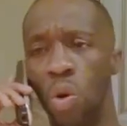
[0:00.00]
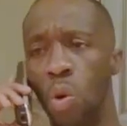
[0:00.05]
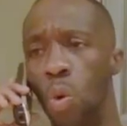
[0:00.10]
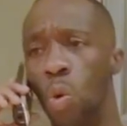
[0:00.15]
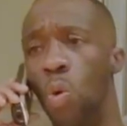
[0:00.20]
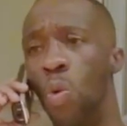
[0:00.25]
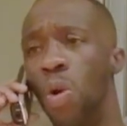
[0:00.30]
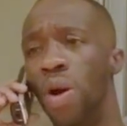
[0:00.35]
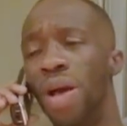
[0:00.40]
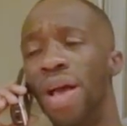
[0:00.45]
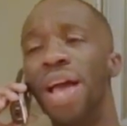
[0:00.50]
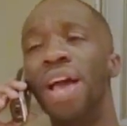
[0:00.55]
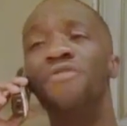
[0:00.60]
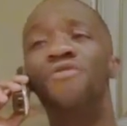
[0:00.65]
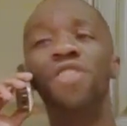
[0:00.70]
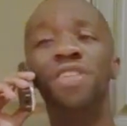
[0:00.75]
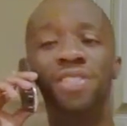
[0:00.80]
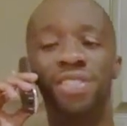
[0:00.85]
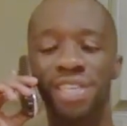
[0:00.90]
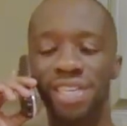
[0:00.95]
Oh,
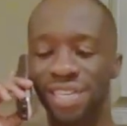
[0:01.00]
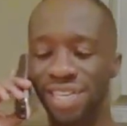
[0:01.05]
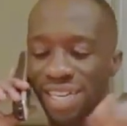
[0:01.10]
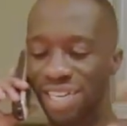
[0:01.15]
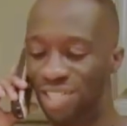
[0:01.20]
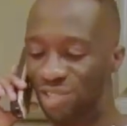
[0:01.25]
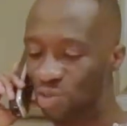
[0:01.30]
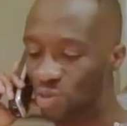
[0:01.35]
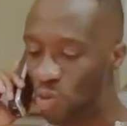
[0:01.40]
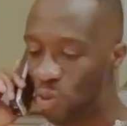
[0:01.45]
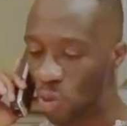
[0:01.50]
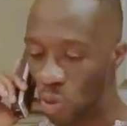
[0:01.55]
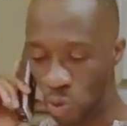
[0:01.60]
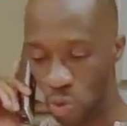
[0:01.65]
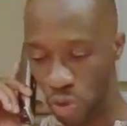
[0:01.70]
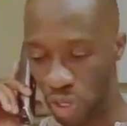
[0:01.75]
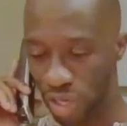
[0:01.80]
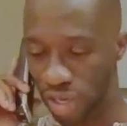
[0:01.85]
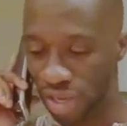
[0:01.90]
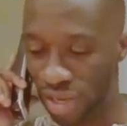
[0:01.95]
everything is
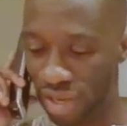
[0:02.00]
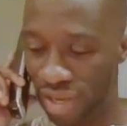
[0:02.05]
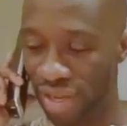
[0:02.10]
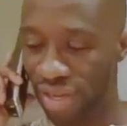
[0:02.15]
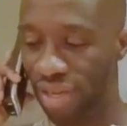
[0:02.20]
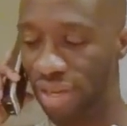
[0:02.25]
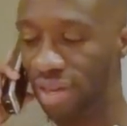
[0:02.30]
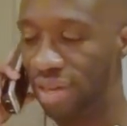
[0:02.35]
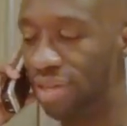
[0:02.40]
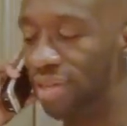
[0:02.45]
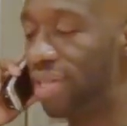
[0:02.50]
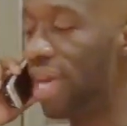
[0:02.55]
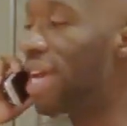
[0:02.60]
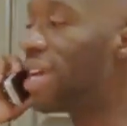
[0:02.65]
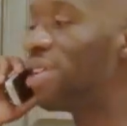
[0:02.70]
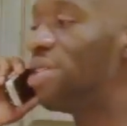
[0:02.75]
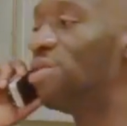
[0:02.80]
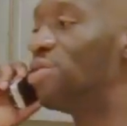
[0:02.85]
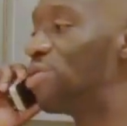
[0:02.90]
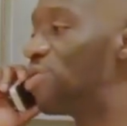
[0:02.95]
good.
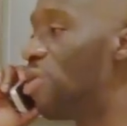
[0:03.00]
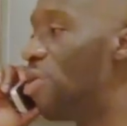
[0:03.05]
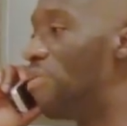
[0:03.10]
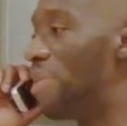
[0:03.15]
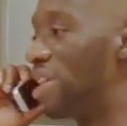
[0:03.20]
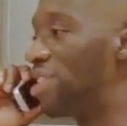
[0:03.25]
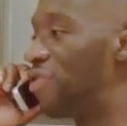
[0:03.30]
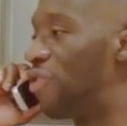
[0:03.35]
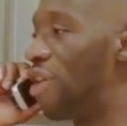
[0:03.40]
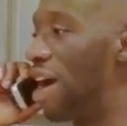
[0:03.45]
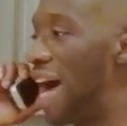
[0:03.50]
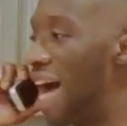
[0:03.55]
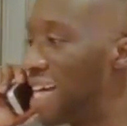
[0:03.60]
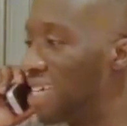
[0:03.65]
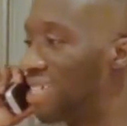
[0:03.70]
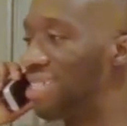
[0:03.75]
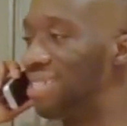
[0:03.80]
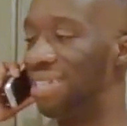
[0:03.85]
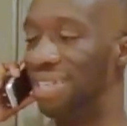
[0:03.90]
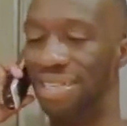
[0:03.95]
Thank you so much for
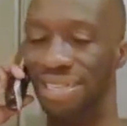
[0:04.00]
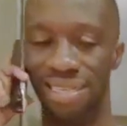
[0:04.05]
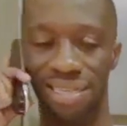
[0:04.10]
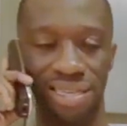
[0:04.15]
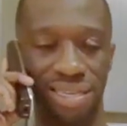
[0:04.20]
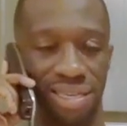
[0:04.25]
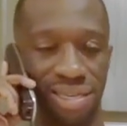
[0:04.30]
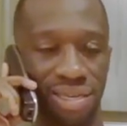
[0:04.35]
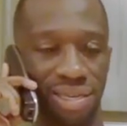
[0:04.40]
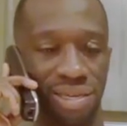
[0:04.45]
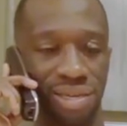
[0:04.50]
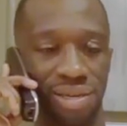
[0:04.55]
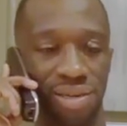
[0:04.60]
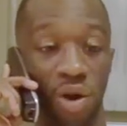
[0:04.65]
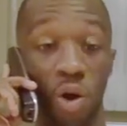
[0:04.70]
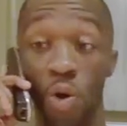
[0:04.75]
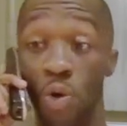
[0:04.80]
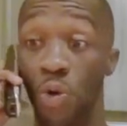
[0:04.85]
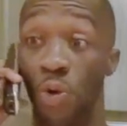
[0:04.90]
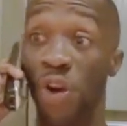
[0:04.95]
asking.
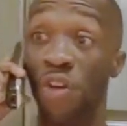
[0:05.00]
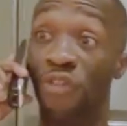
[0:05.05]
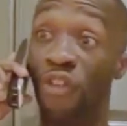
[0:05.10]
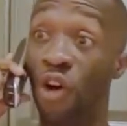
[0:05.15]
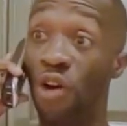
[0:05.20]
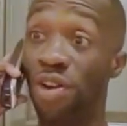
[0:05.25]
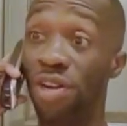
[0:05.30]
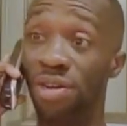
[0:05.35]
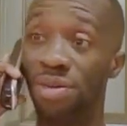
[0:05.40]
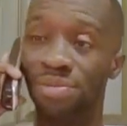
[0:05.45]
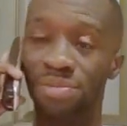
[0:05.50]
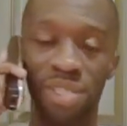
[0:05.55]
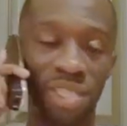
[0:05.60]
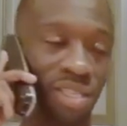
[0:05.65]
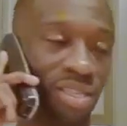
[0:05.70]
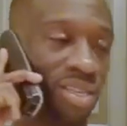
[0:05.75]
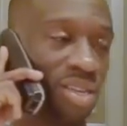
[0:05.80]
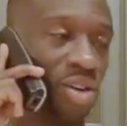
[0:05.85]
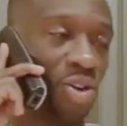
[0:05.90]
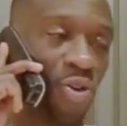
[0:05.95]
Oh, Clifford?
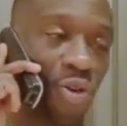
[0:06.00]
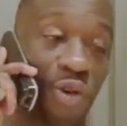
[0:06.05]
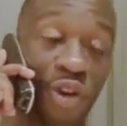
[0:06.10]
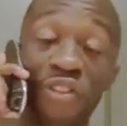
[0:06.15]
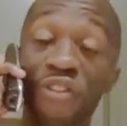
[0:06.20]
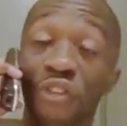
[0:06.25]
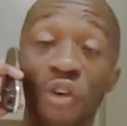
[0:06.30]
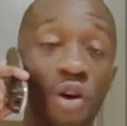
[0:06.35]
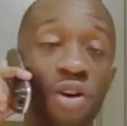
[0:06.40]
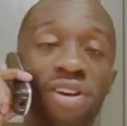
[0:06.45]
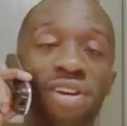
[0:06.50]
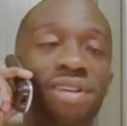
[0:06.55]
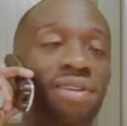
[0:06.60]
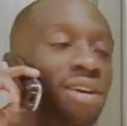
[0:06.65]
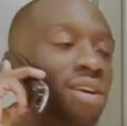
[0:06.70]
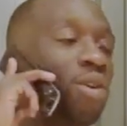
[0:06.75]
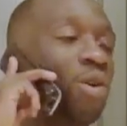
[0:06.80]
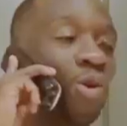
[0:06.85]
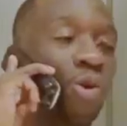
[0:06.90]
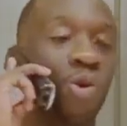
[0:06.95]
Clifford,
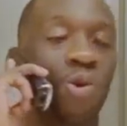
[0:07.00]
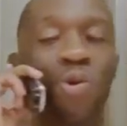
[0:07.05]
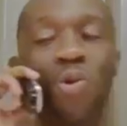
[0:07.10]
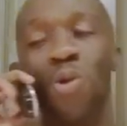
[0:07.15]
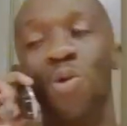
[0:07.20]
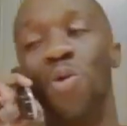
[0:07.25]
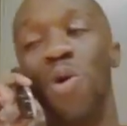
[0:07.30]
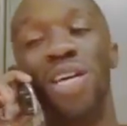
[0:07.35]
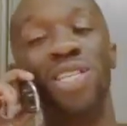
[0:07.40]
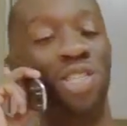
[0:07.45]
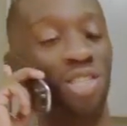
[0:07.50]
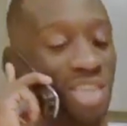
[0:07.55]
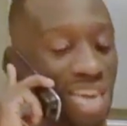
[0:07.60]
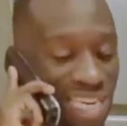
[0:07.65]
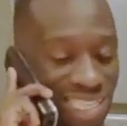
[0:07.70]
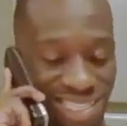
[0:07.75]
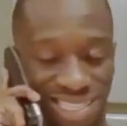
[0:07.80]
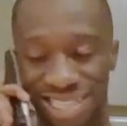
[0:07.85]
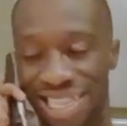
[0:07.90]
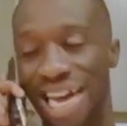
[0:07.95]
oh, where should
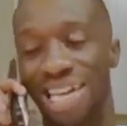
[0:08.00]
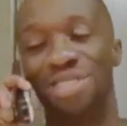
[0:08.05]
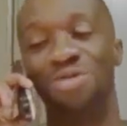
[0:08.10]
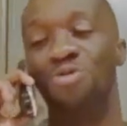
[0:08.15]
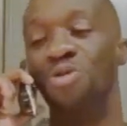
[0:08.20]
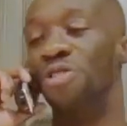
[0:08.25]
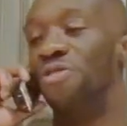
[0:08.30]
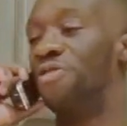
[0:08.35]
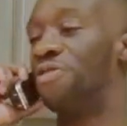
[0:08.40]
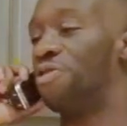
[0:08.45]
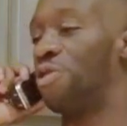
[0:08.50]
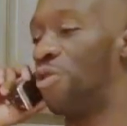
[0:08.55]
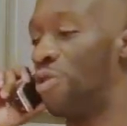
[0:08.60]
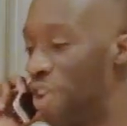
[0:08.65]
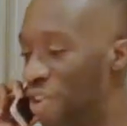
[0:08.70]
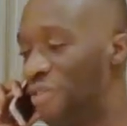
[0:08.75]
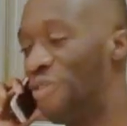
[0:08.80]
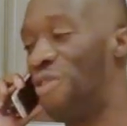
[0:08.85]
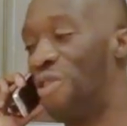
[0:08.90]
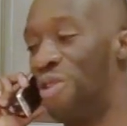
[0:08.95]
I start with
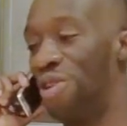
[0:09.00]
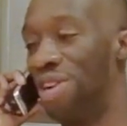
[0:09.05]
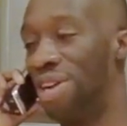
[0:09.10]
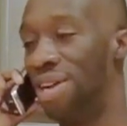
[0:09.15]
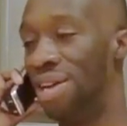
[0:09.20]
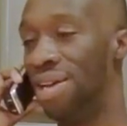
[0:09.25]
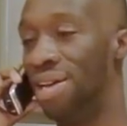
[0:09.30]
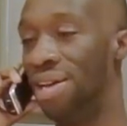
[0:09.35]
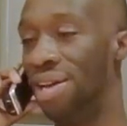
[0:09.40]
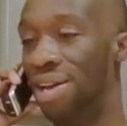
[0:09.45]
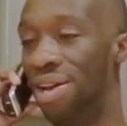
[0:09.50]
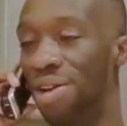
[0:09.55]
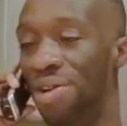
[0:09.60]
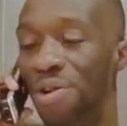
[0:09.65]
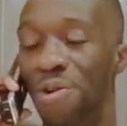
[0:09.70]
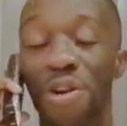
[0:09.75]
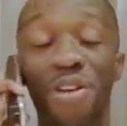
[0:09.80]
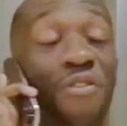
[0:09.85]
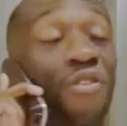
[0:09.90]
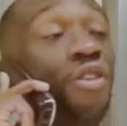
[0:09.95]
Clifford?
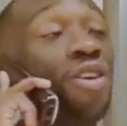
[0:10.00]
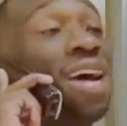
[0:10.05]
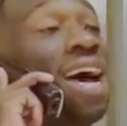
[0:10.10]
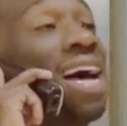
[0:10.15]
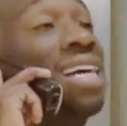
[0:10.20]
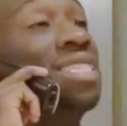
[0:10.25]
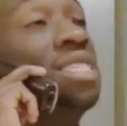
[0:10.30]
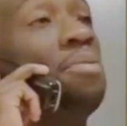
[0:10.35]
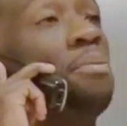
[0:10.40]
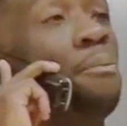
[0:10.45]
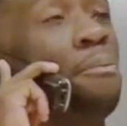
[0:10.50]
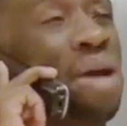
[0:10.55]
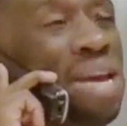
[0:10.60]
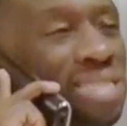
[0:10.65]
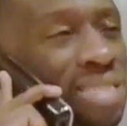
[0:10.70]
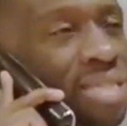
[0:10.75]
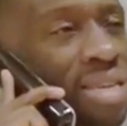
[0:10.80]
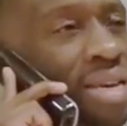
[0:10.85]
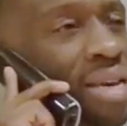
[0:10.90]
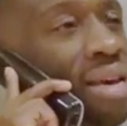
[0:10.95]
Clifford has
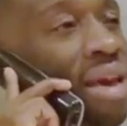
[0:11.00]
met